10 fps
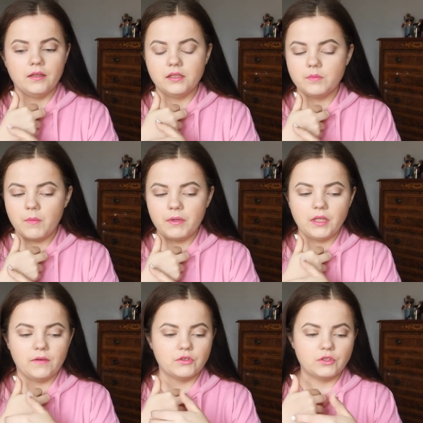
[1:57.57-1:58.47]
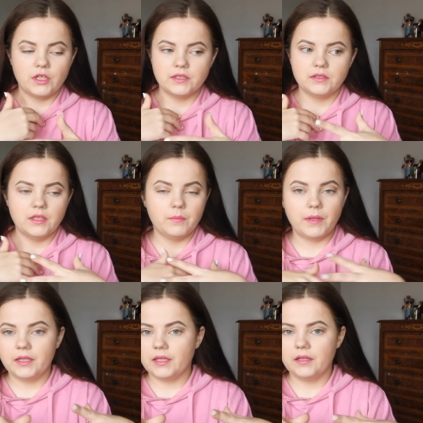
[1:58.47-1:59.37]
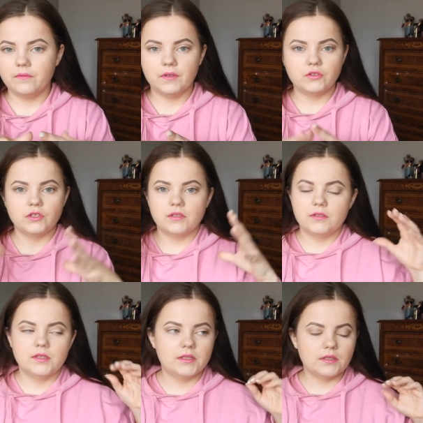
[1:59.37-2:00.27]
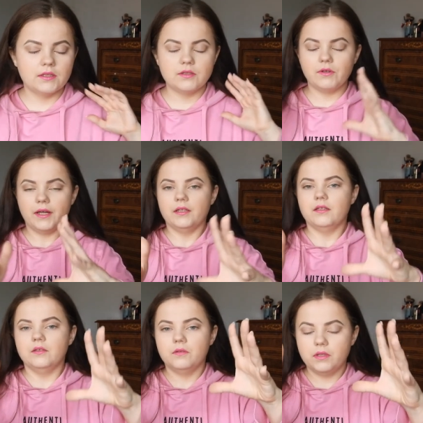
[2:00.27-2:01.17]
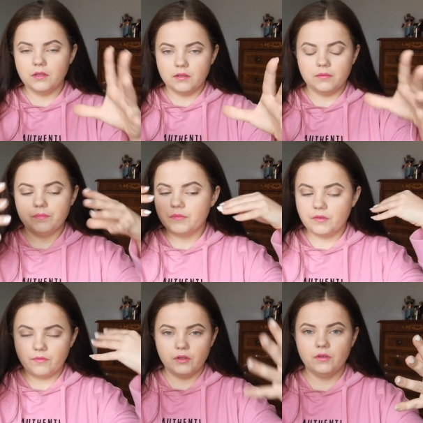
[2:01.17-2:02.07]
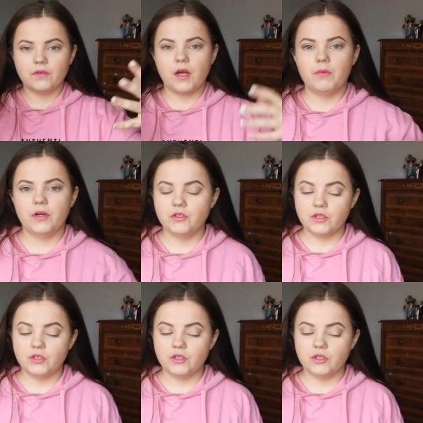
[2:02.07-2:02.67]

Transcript: this moment I was just not planning anything just sits right into the in front of camera